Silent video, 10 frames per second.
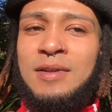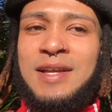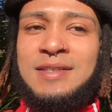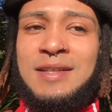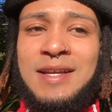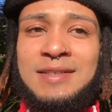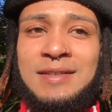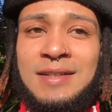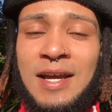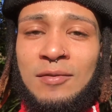That's the
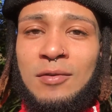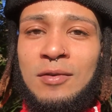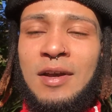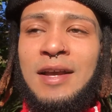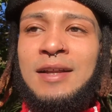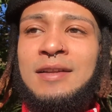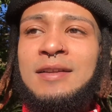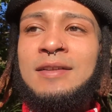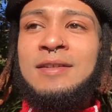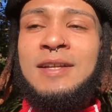devil, and
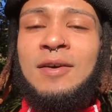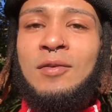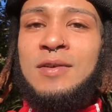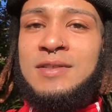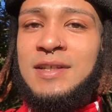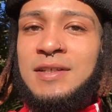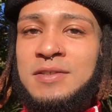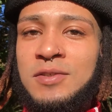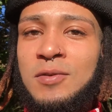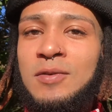the devil is in
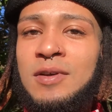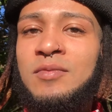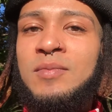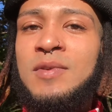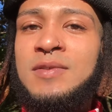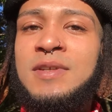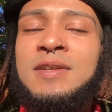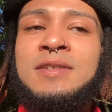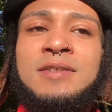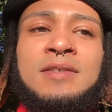control of the music
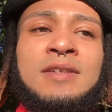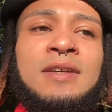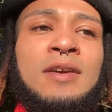industry,